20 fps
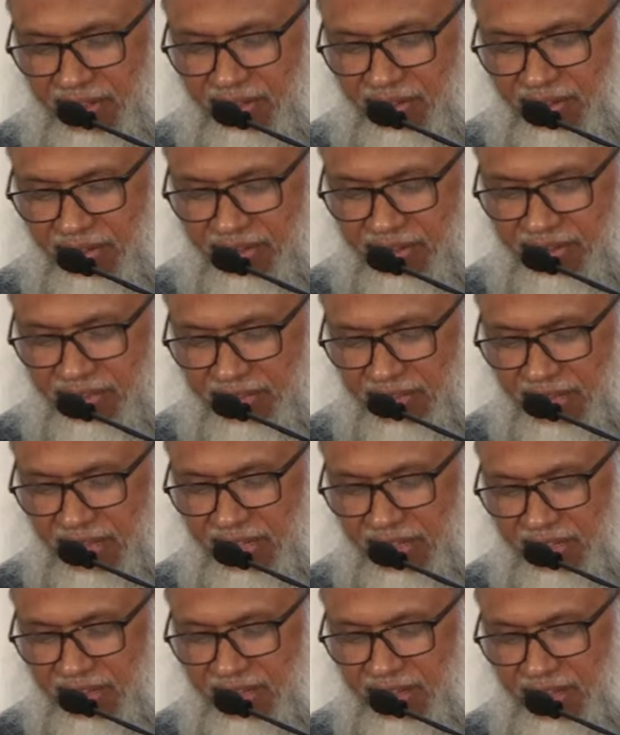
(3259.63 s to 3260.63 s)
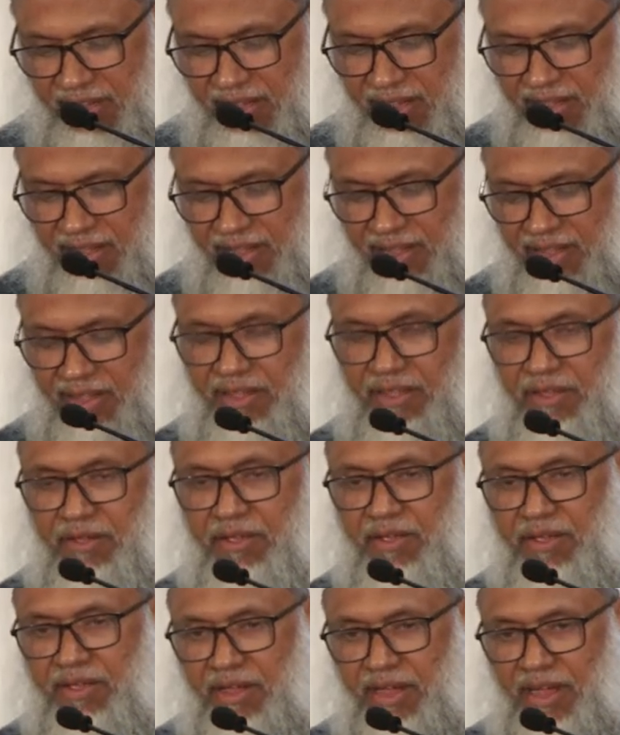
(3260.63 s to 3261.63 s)
uh, he said, he,
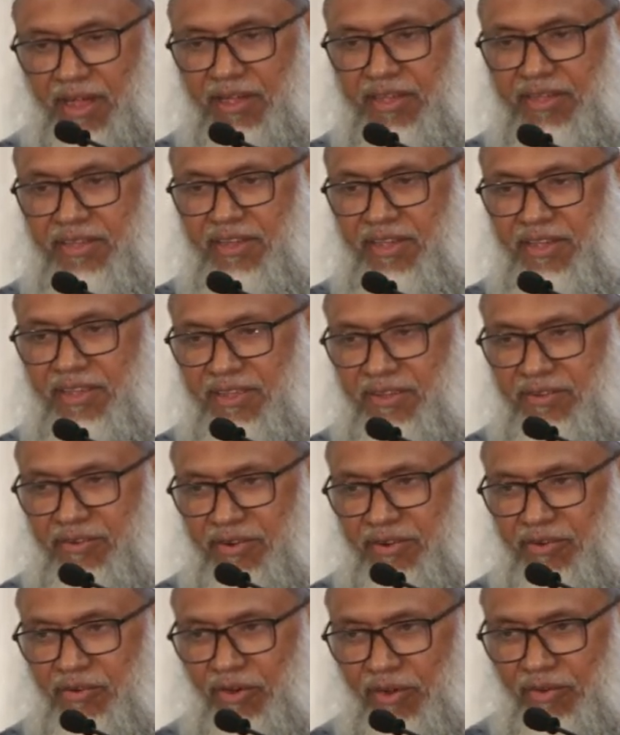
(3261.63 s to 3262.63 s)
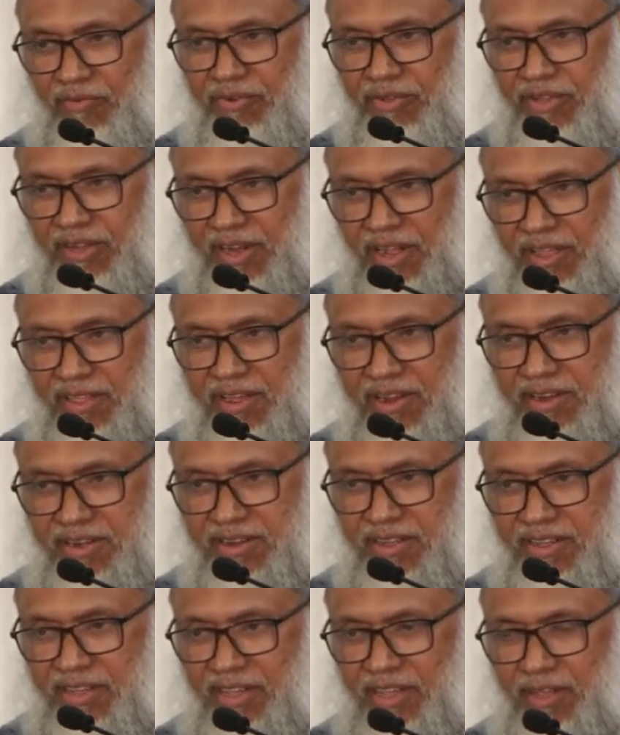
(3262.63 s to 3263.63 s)
uh, in, when all put together,
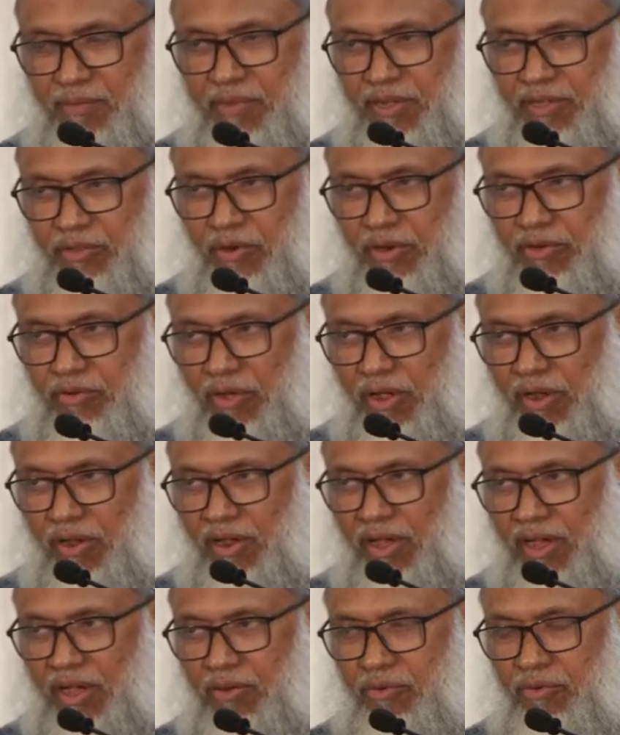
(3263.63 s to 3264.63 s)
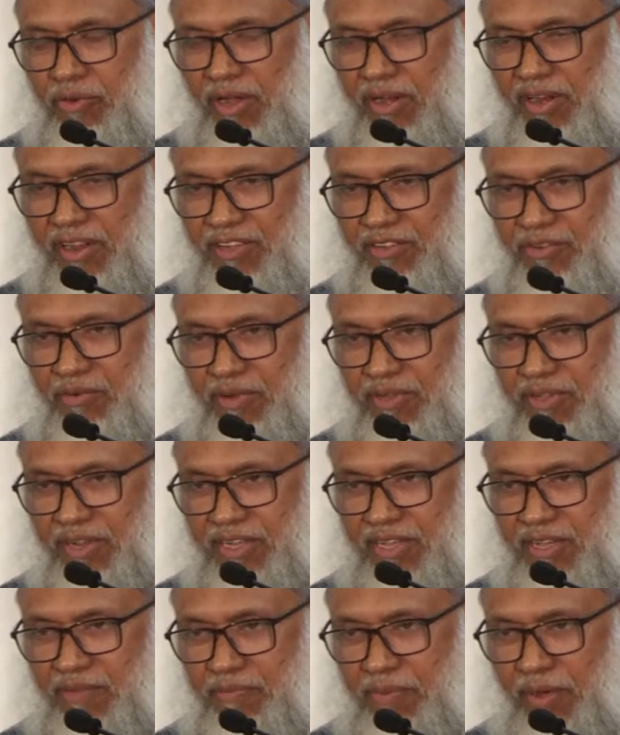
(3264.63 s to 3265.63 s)
he make dua to Allah, oh Allah subhanahu wa ta'ala,
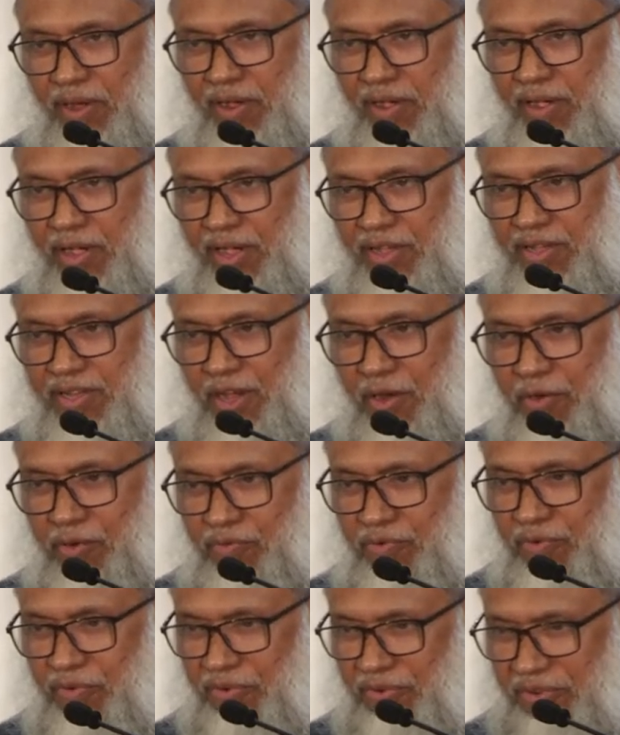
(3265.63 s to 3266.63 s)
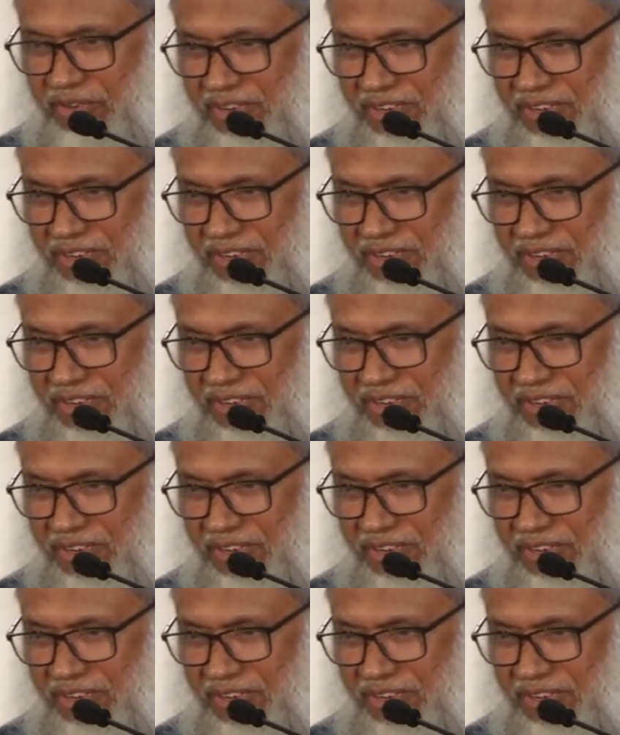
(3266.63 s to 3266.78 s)
give barakah in our food.